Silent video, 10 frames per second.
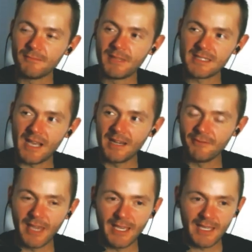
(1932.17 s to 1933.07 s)
this kind of
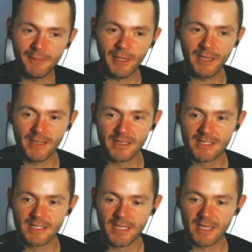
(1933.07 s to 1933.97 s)
gatekeeping
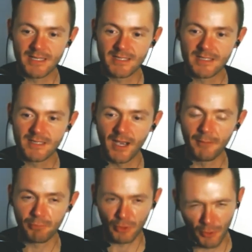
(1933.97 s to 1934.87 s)
is
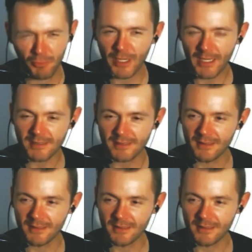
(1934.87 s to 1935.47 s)
appropriate?